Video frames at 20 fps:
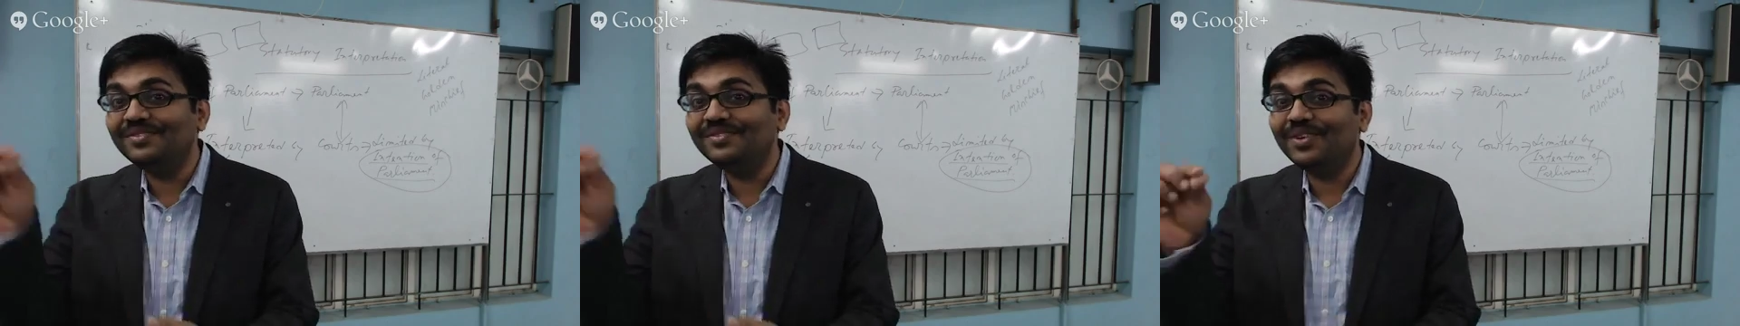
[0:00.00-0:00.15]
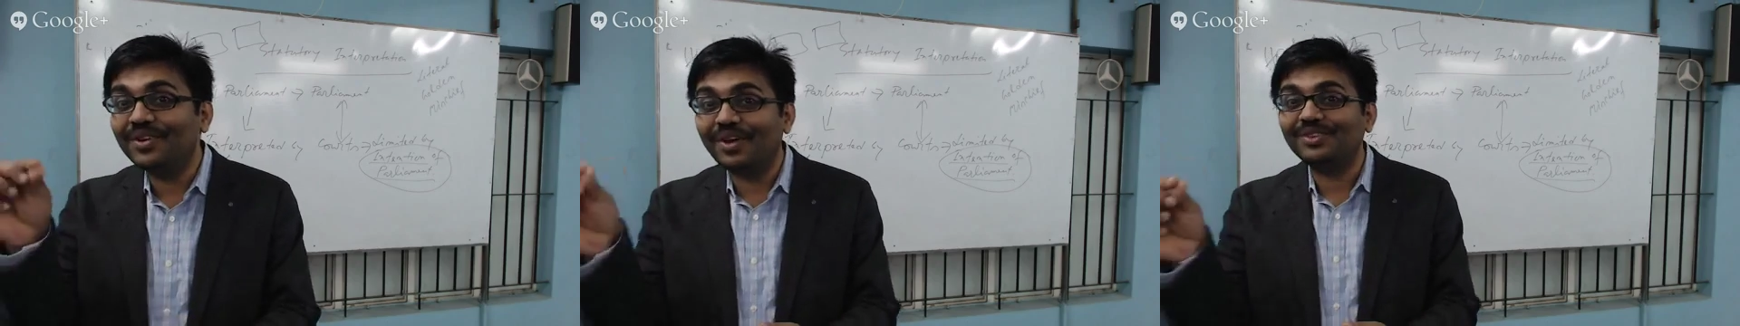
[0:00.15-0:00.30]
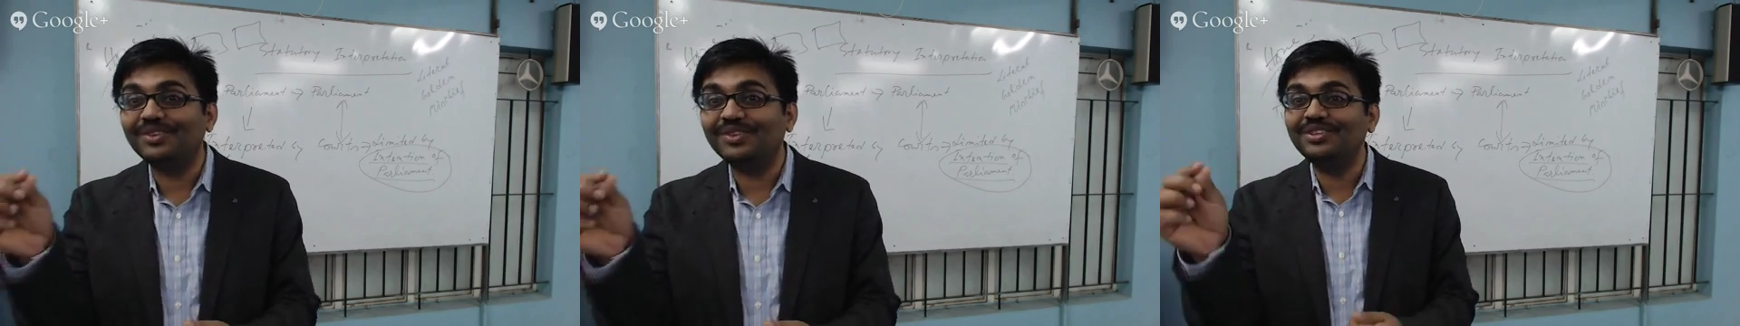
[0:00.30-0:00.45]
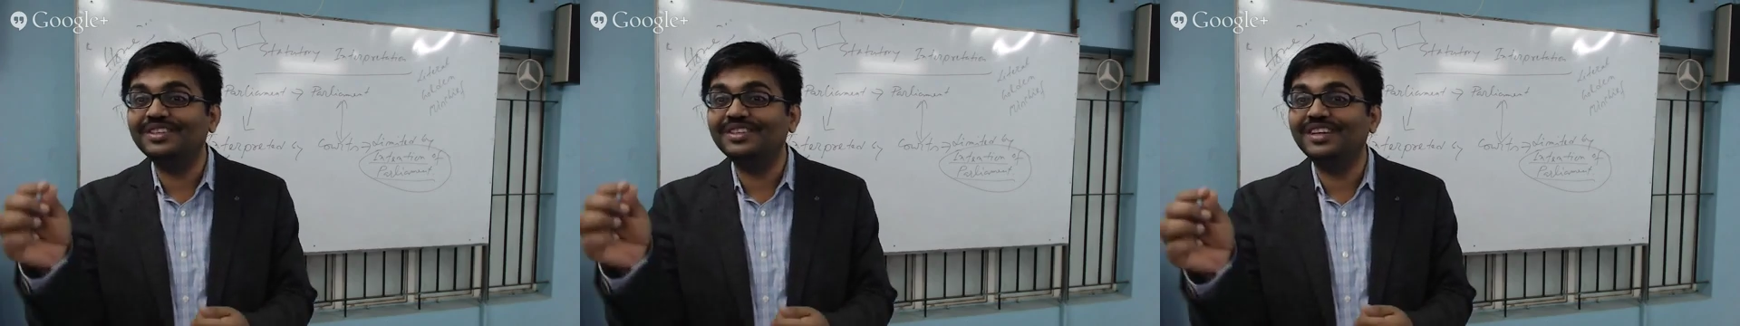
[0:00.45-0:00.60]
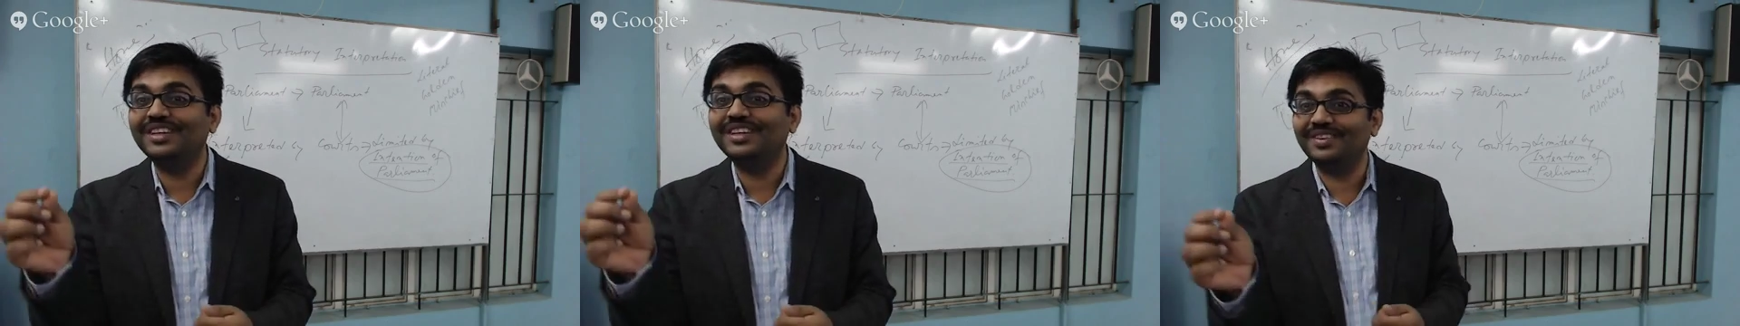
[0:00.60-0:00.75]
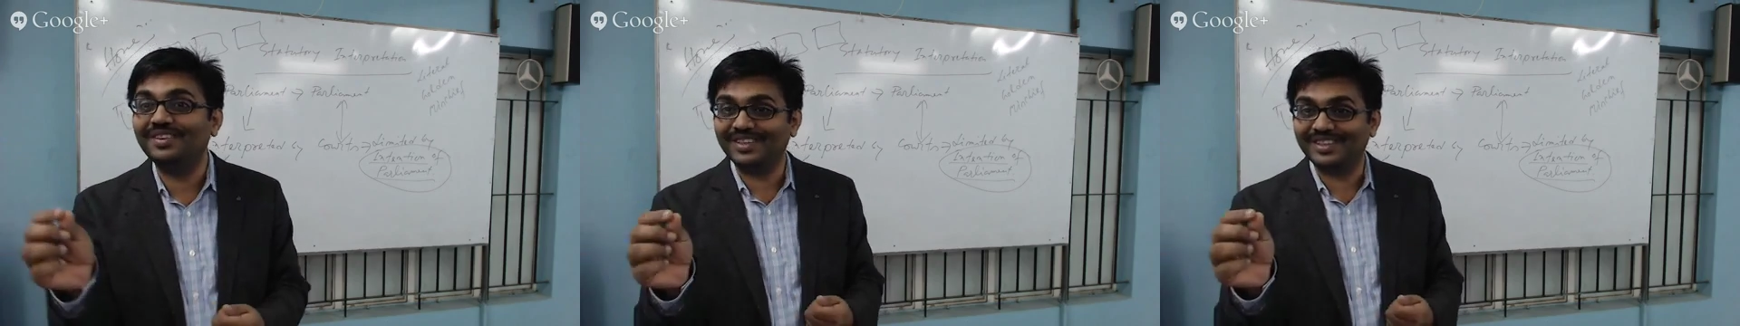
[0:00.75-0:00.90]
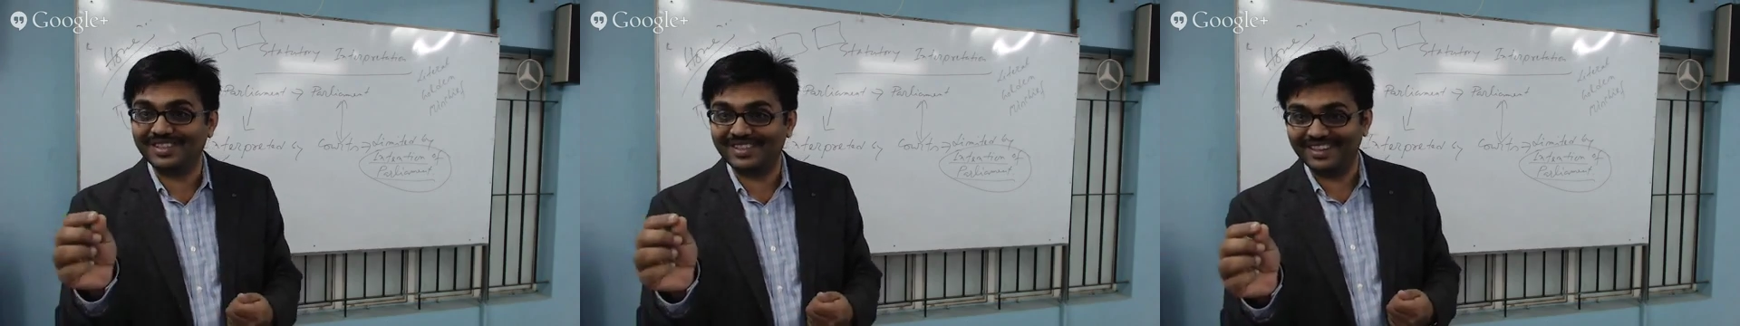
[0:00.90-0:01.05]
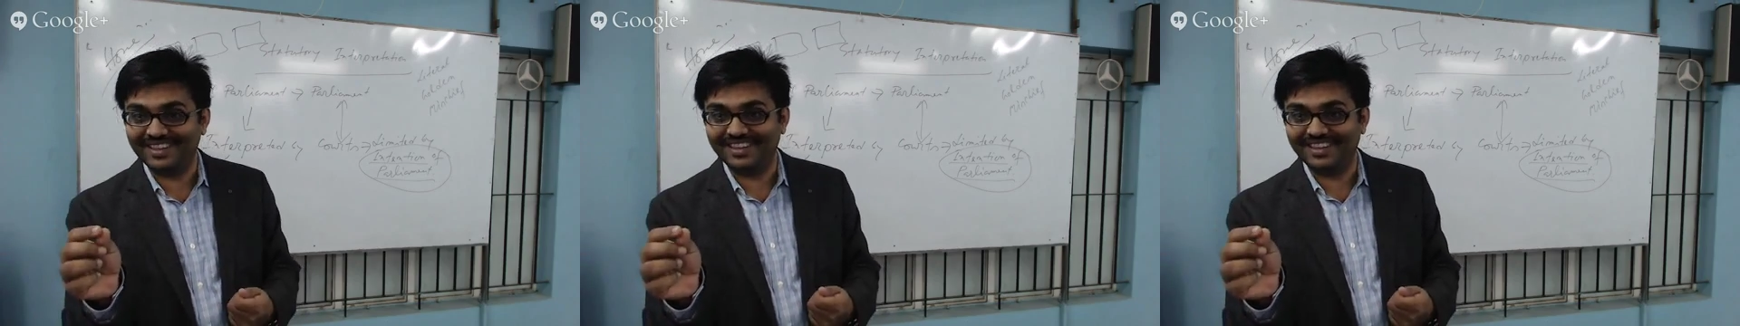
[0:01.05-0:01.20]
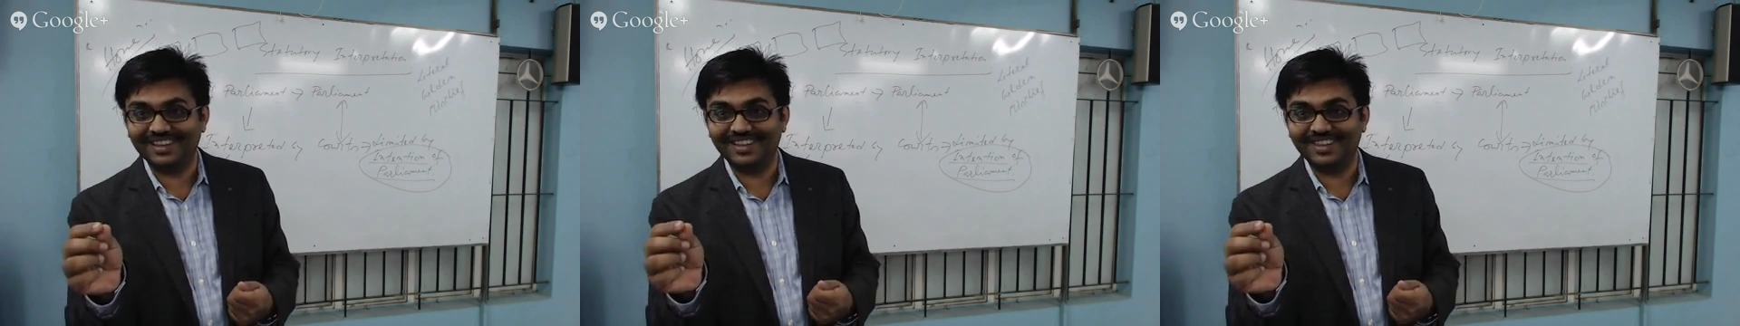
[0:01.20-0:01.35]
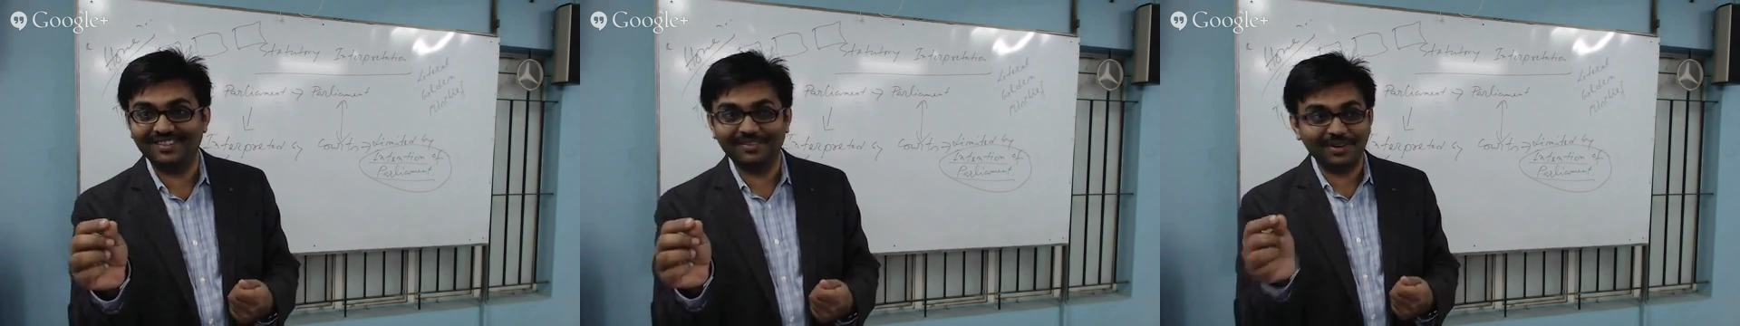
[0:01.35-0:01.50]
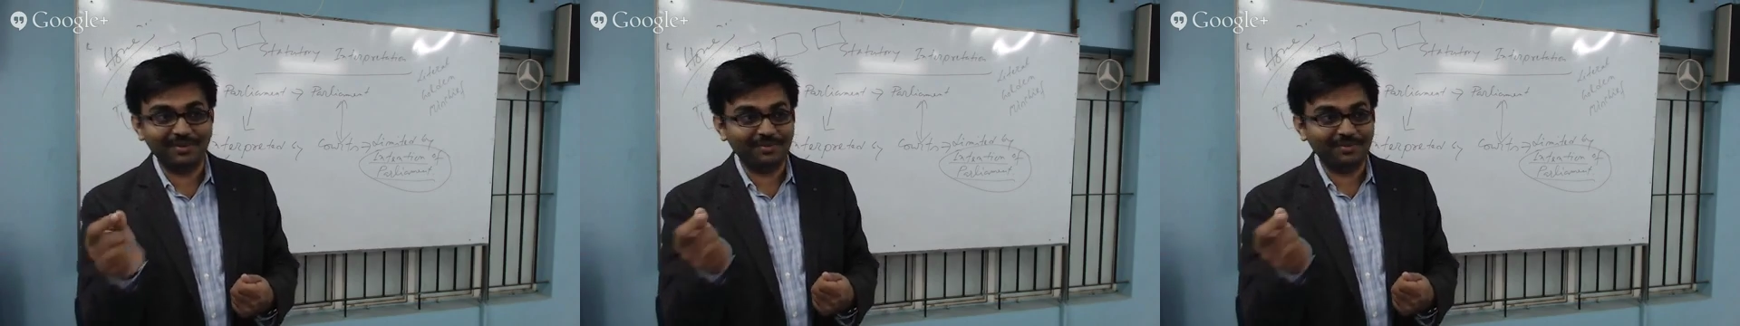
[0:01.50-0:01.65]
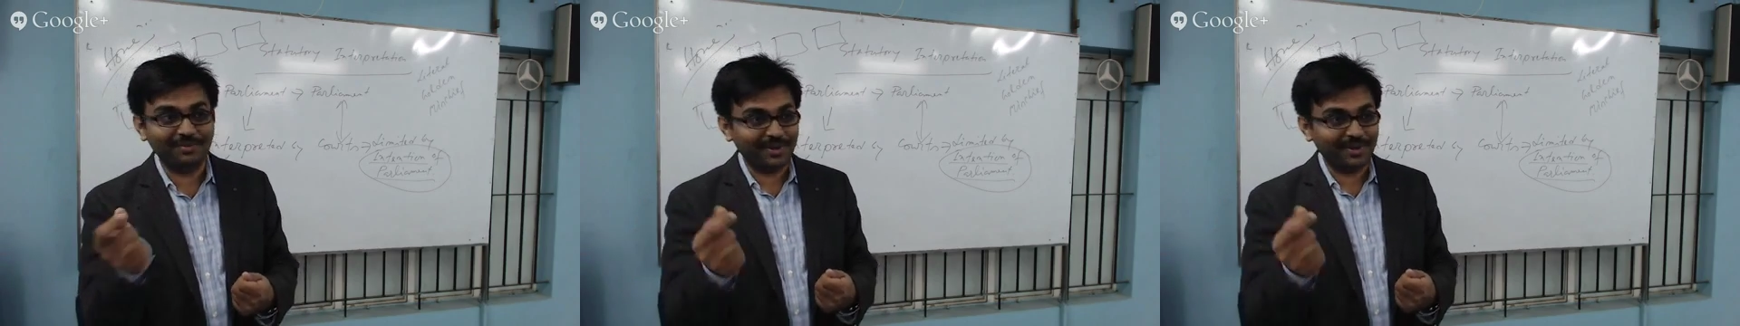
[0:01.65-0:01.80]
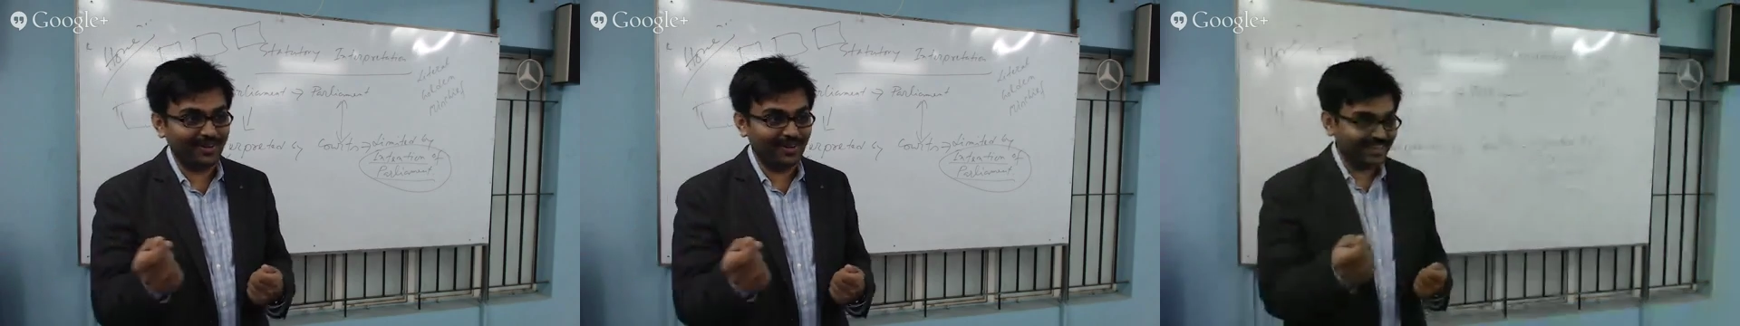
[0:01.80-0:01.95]
more authoritative dictionary for
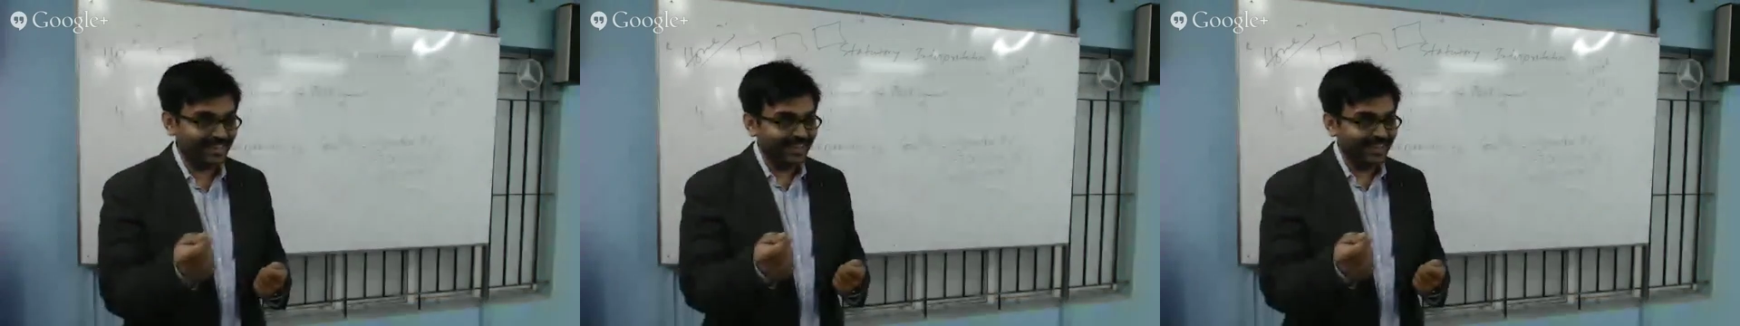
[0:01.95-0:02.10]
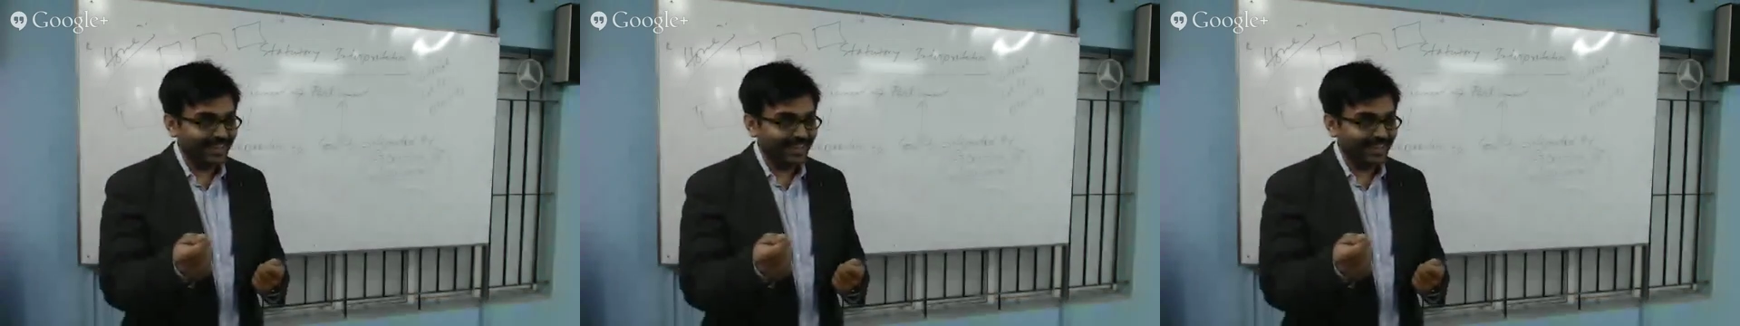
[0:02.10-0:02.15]
Bengali.